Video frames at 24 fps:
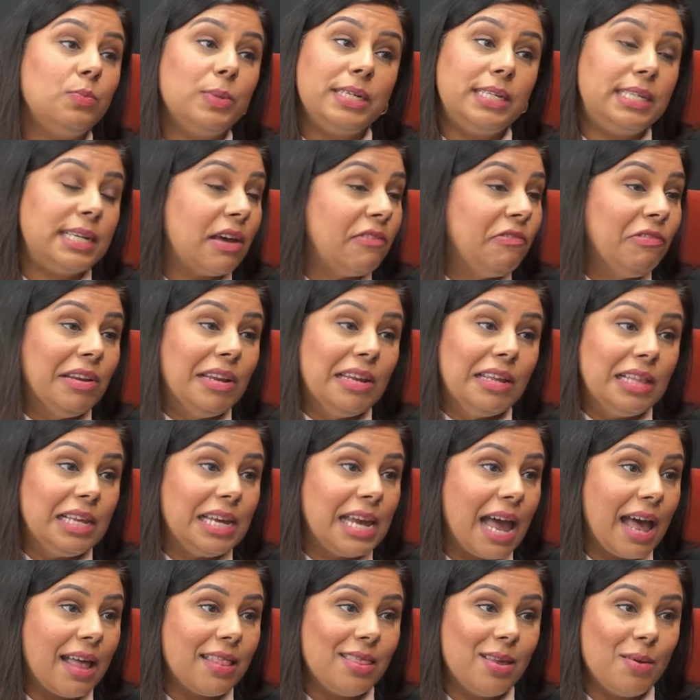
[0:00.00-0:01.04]
We definitely
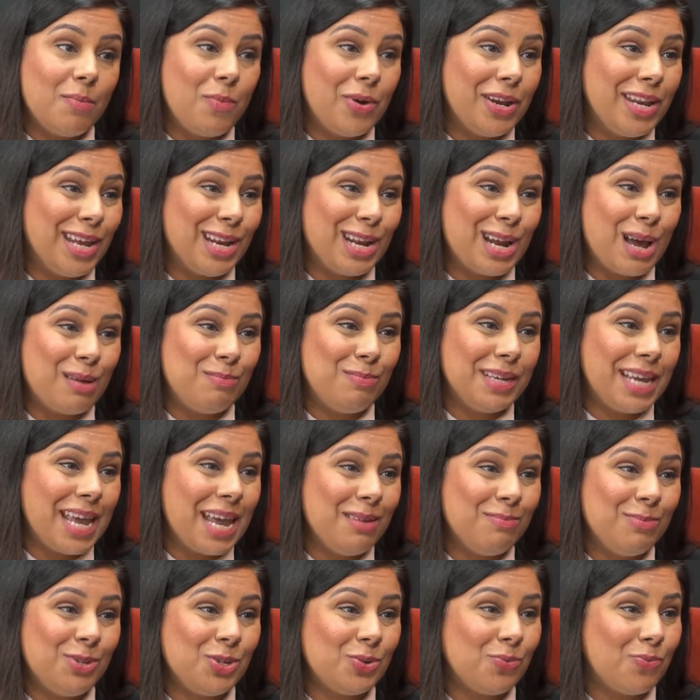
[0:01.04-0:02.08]
had them when it come
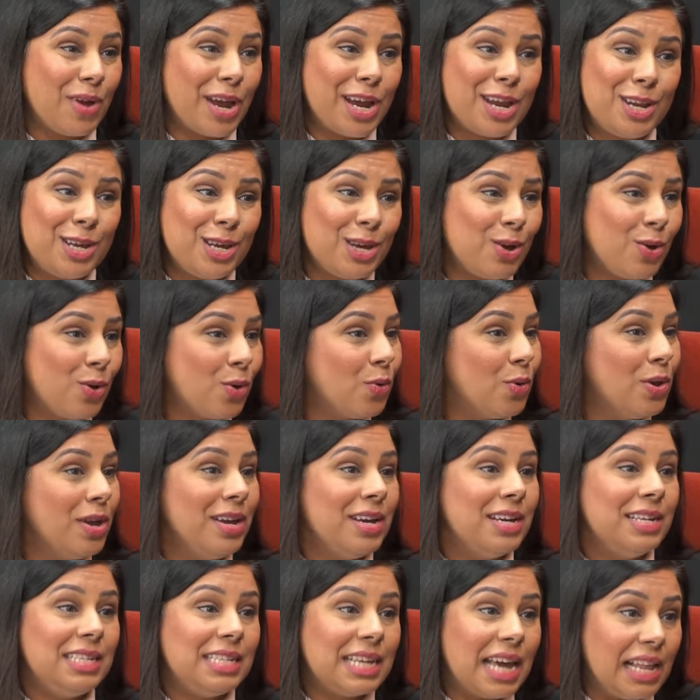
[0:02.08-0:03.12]
came to radio,
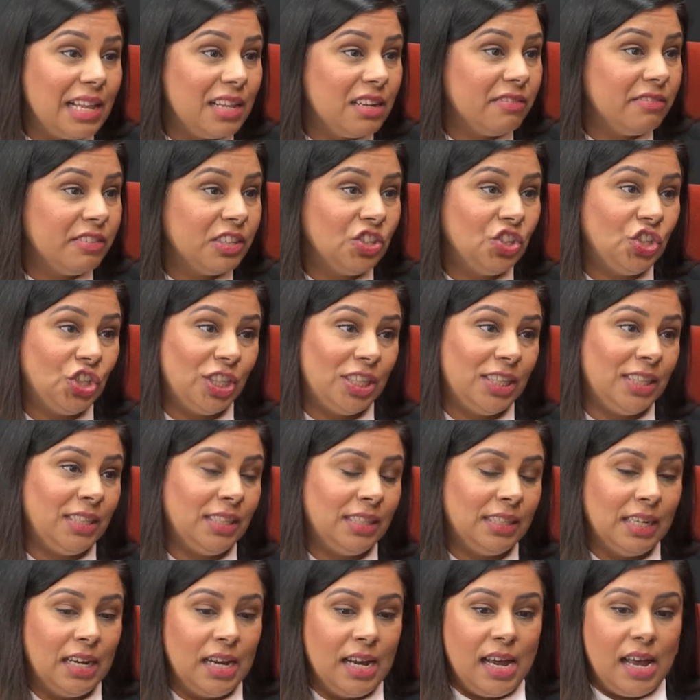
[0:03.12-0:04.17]

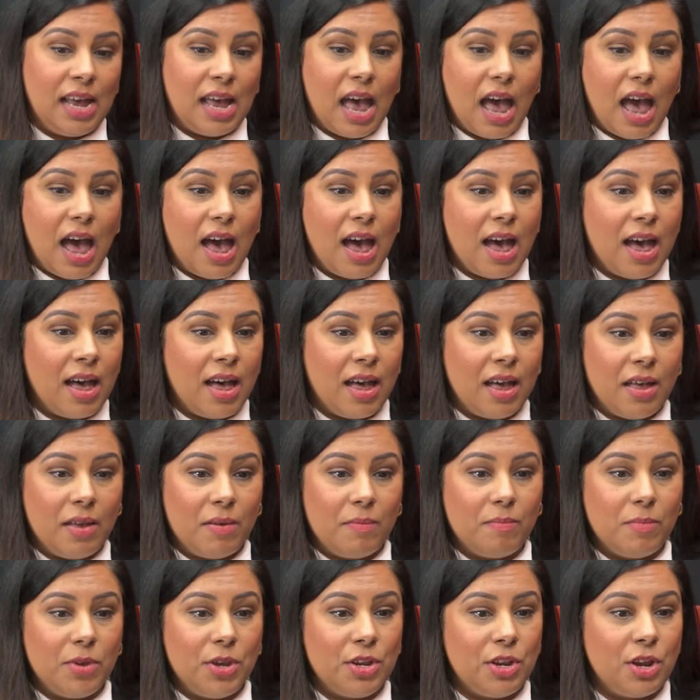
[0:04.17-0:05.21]
television,
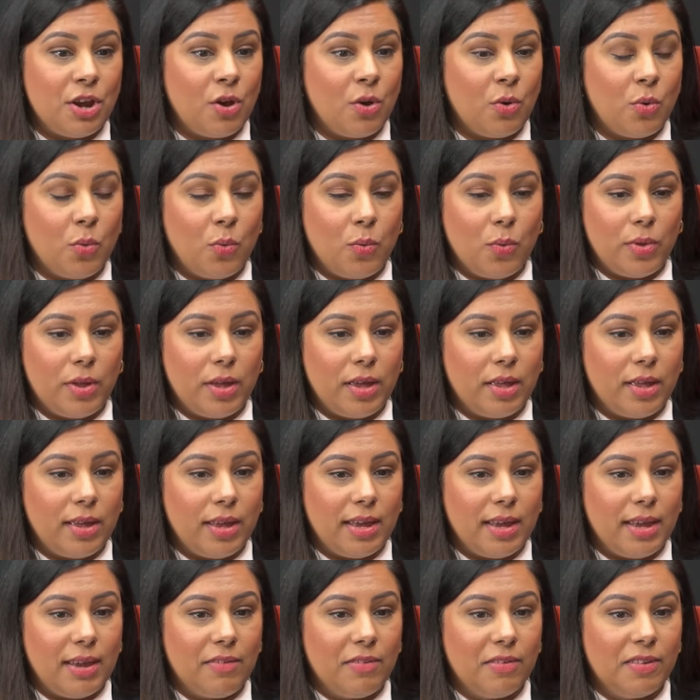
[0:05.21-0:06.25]
um, you know, uh,
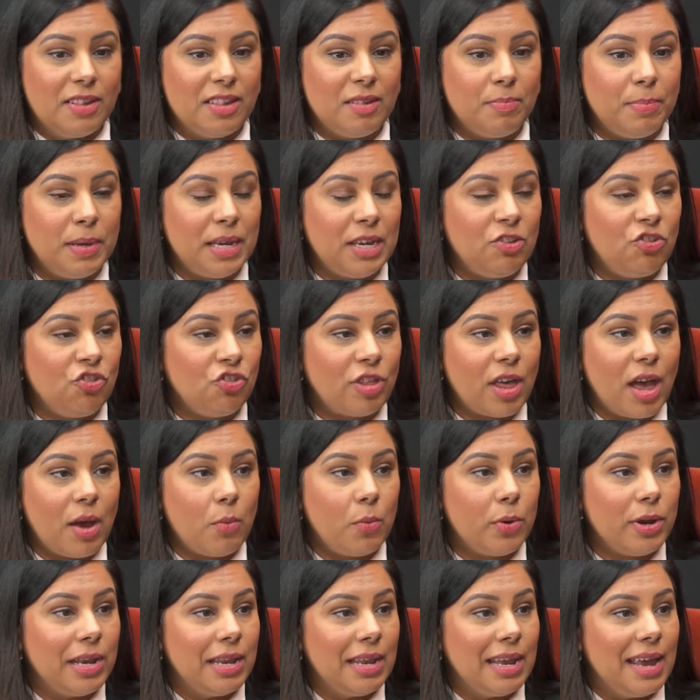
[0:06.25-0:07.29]
speech that
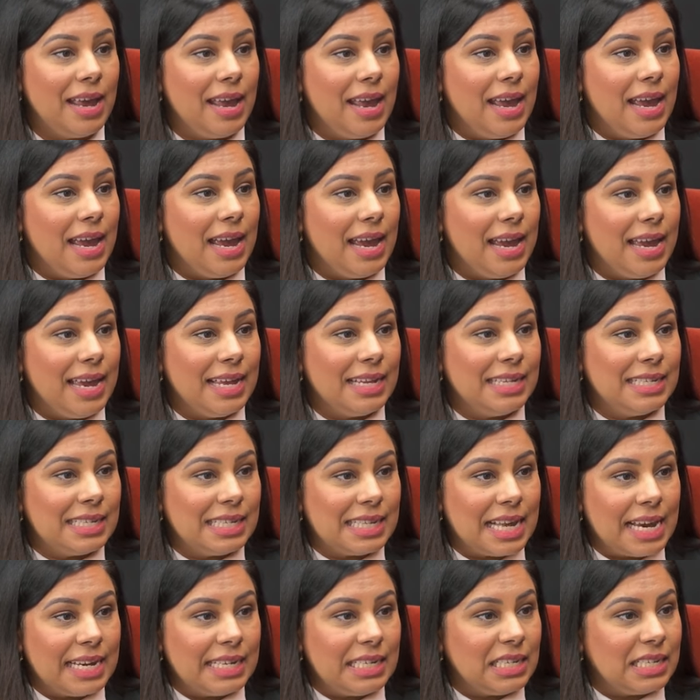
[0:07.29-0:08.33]
would
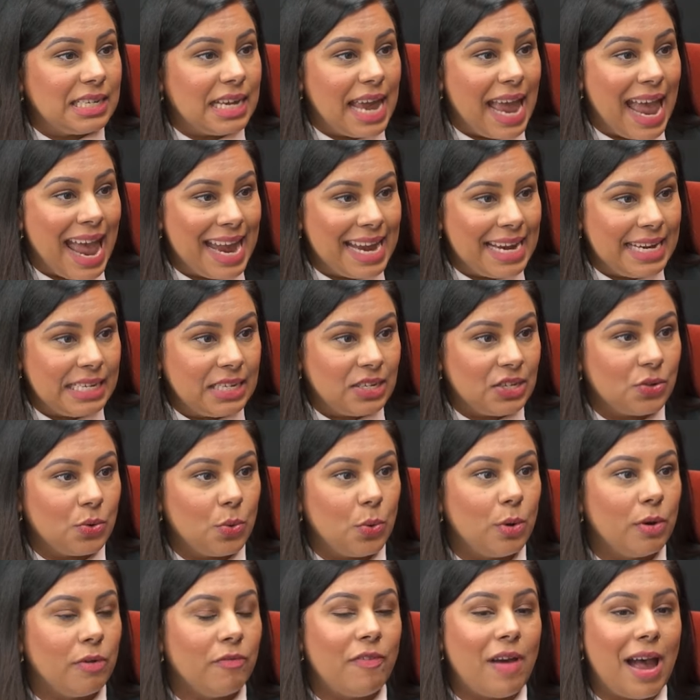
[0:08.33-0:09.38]
incite hate
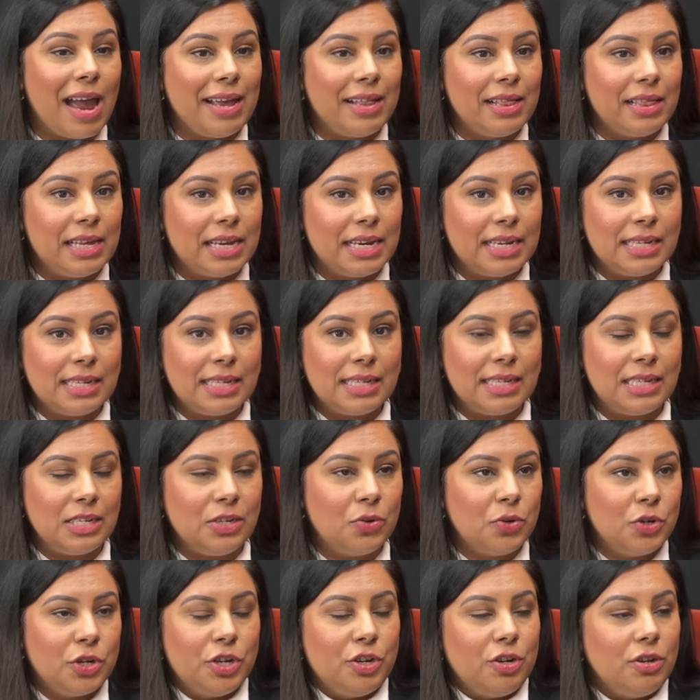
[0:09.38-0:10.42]
or violence
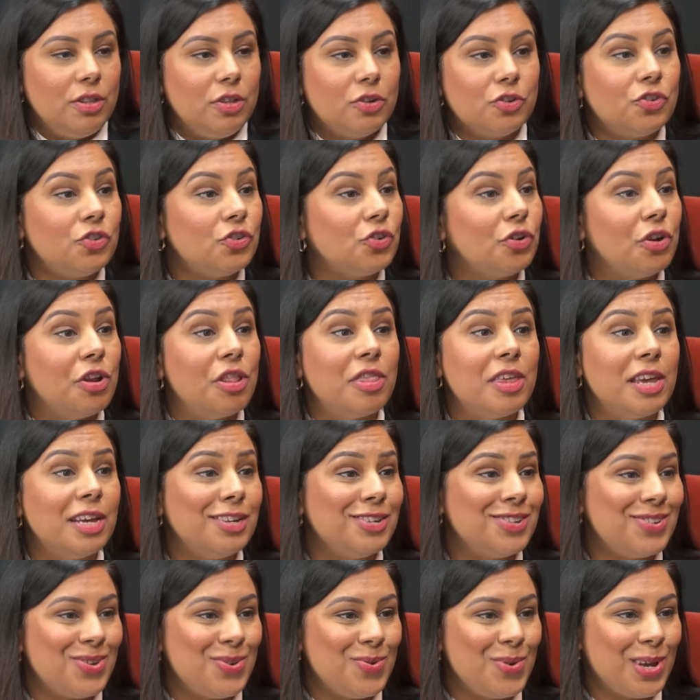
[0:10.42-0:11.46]
you could there's certain
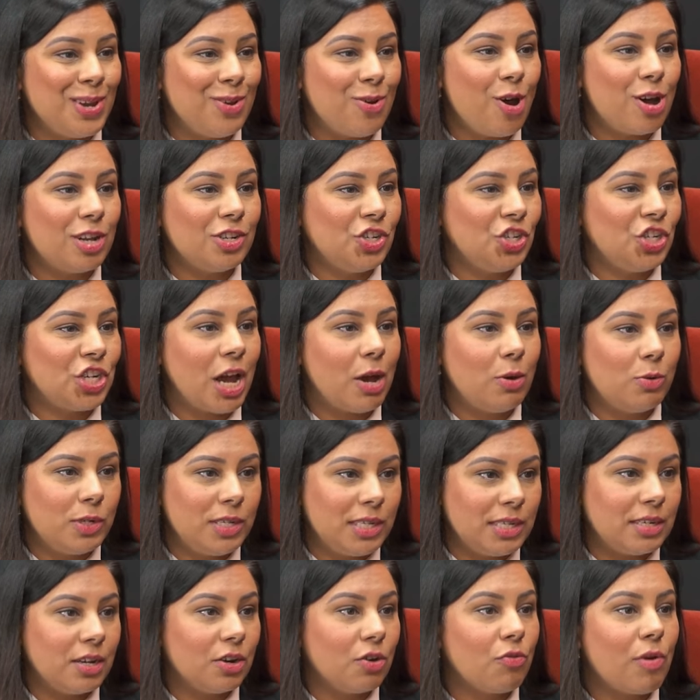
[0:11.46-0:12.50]
things you cannot
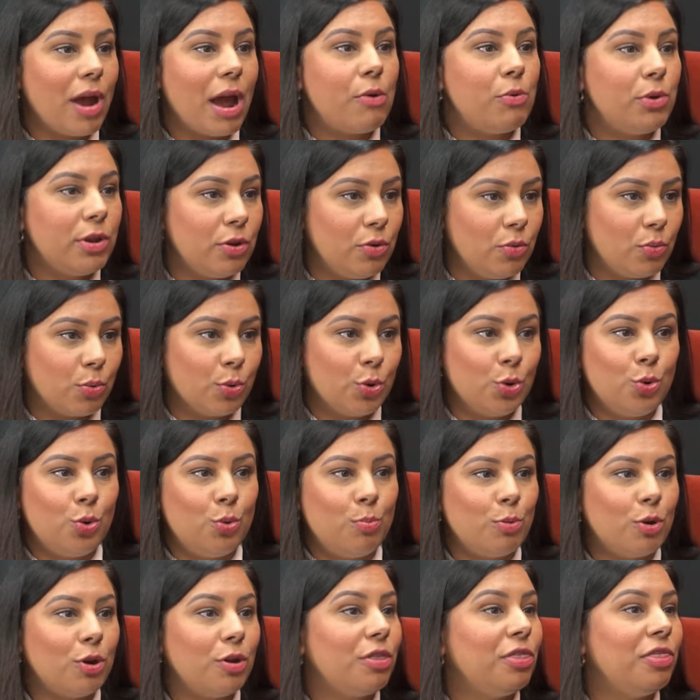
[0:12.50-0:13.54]
shout in a crowded
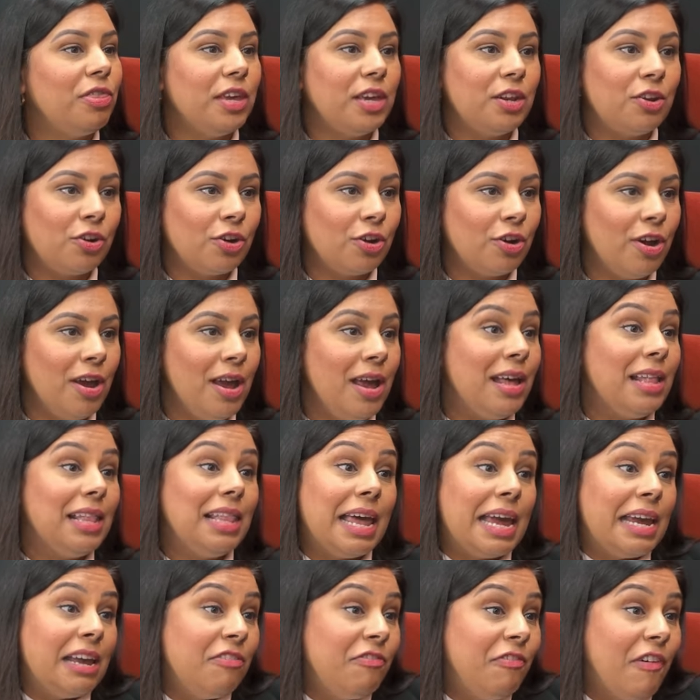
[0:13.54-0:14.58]
room or a theater
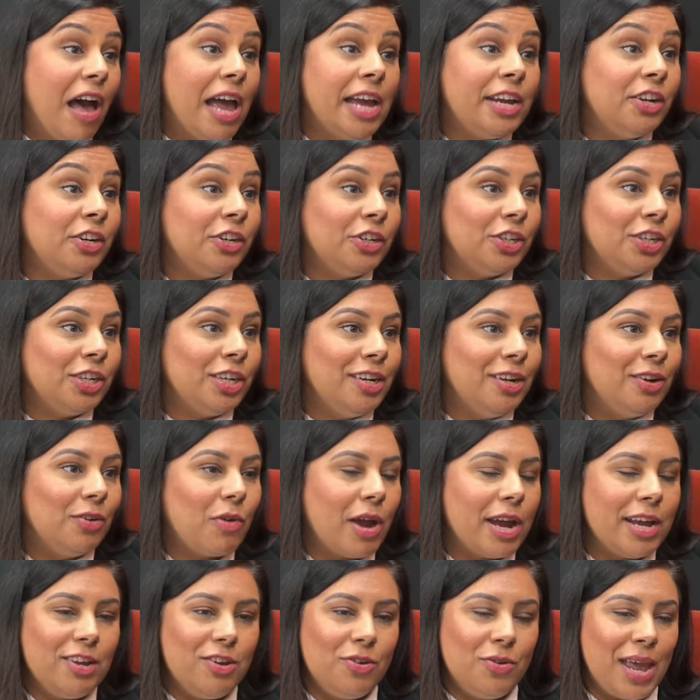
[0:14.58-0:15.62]
like fire
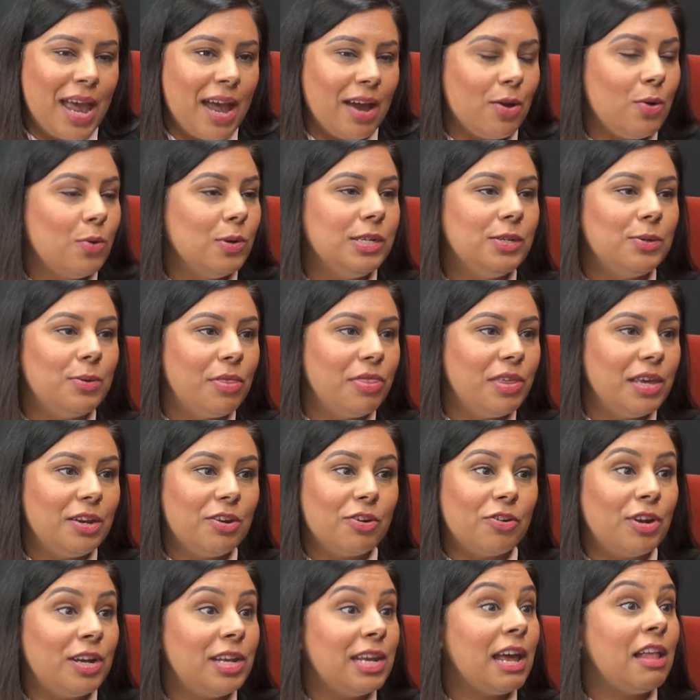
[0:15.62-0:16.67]
right you can't go into a
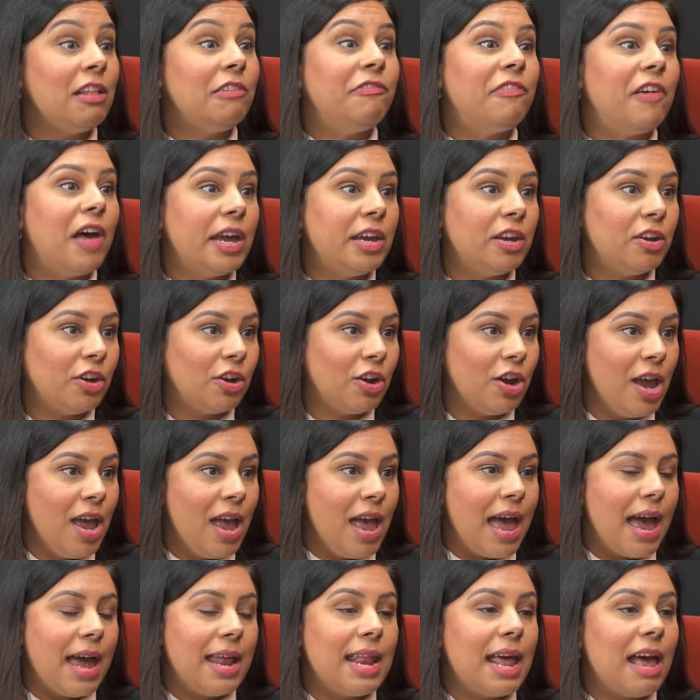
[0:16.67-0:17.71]
theater and yell fire
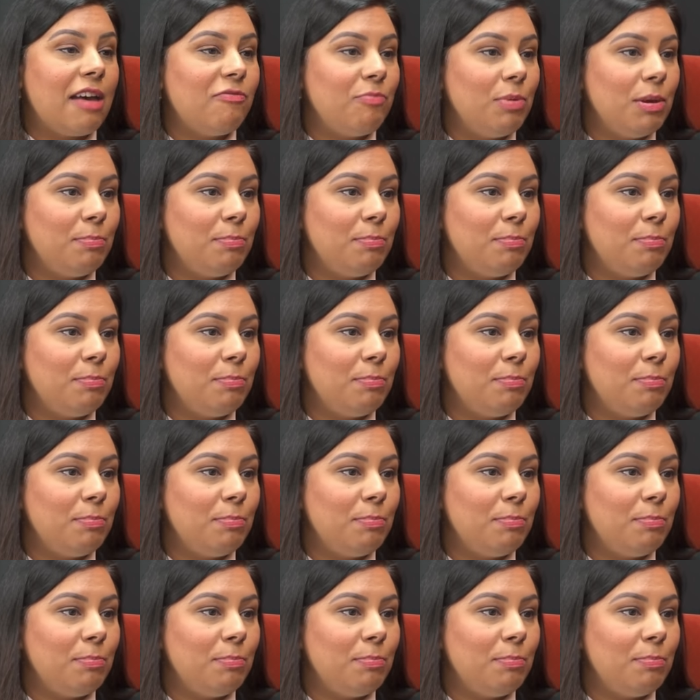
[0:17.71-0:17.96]
and have yeah.